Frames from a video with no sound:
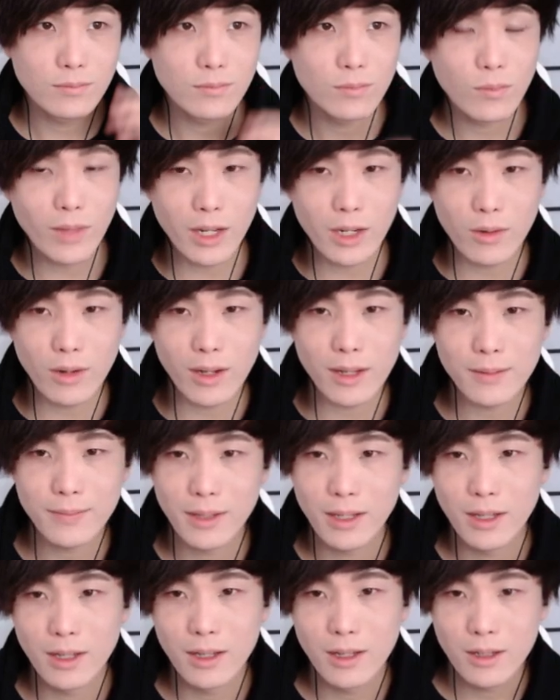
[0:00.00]
Anyway,
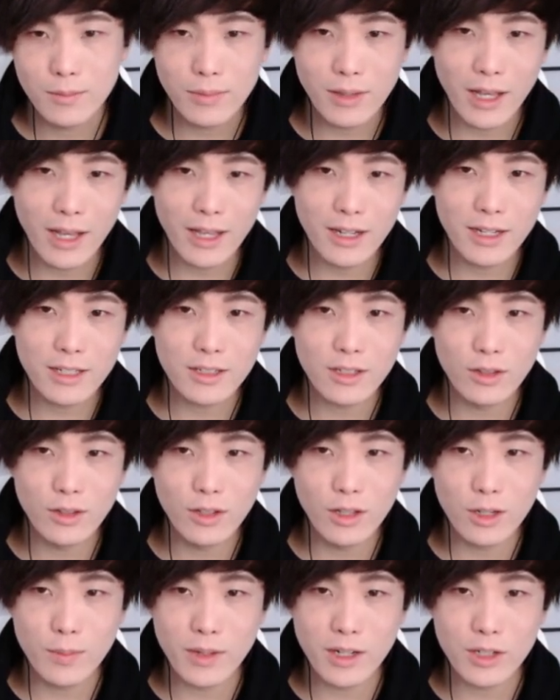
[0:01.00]
plan is a
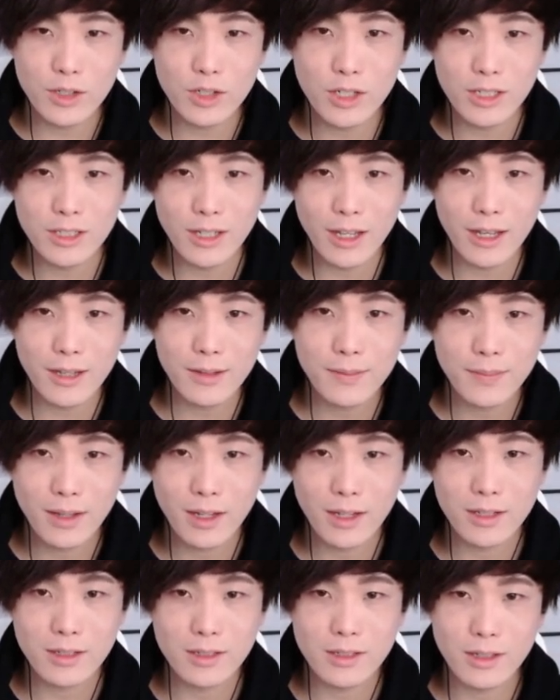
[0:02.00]
little bit of GTA,
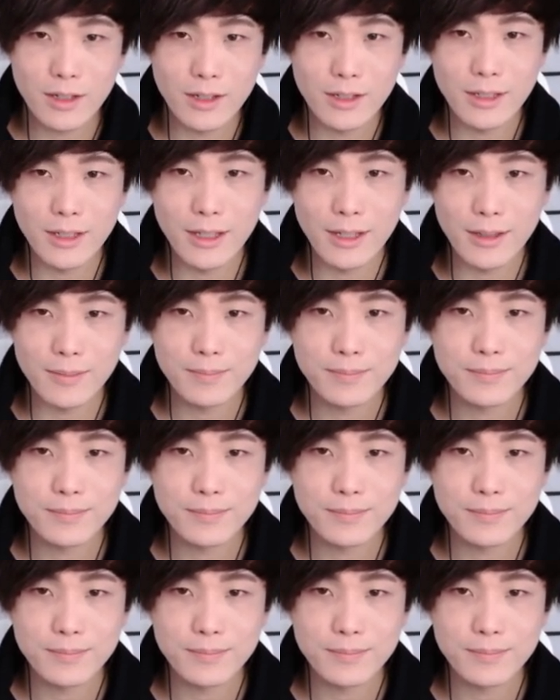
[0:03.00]
and uh, yeah.